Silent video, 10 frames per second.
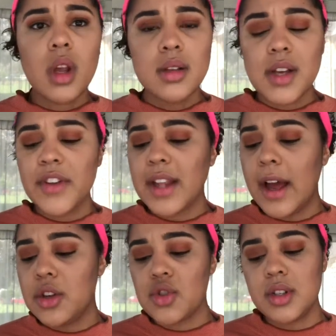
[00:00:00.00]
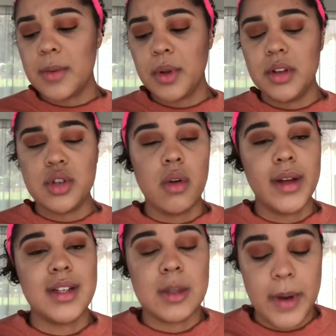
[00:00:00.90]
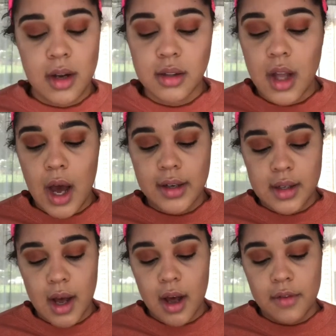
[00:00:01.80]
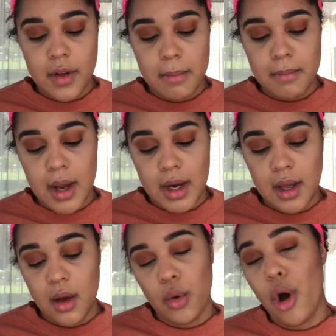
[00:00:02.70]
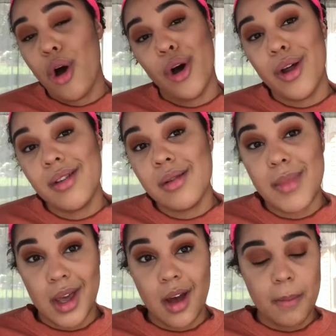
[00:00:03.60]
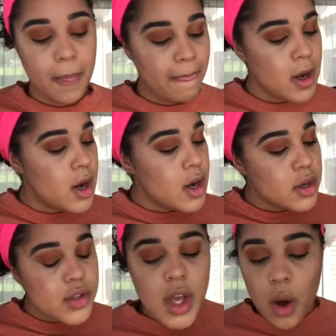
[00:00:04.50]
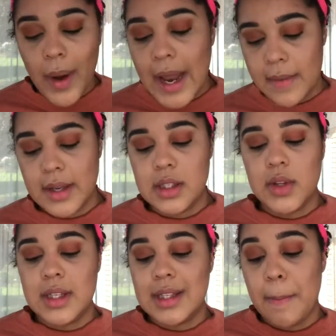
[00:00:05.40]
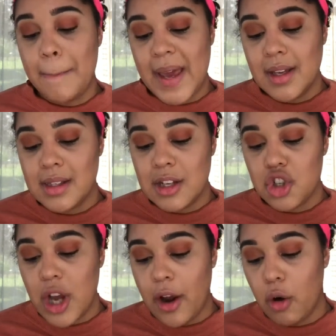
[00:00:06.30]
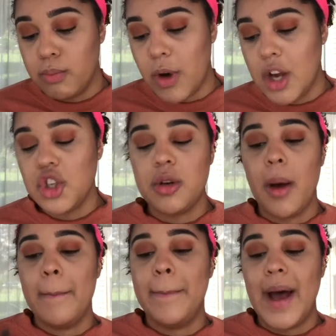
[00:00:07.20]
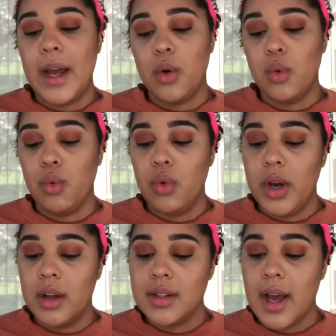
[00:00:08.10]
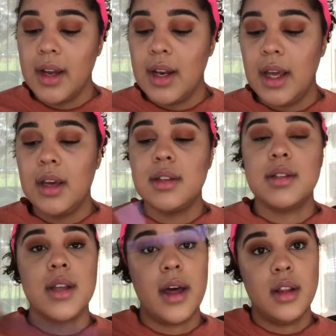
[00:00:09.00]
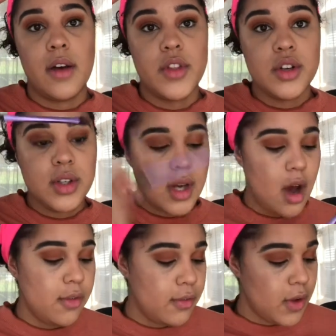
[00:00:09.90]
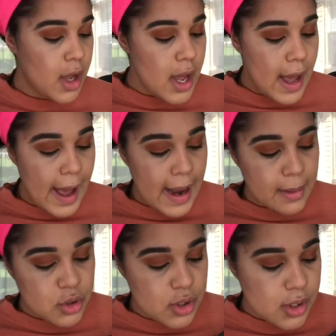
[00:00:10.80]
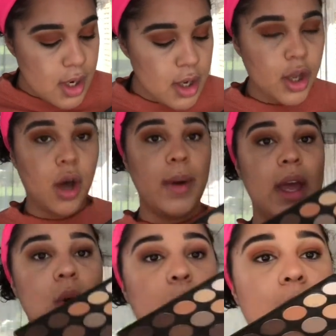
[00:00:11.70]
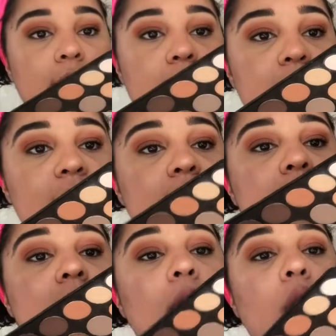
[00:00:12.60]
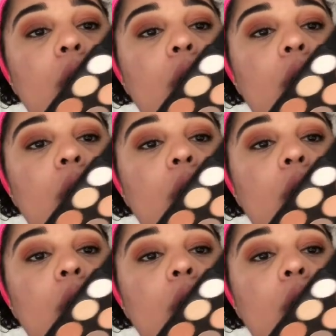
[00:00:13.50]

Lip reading: stuff like that. I usually typically don't like to spend a lot of money on makeup. So anyway, so this is the base shadow brush by Real Techniques. I love their stuff. And I'm just gonna go in with this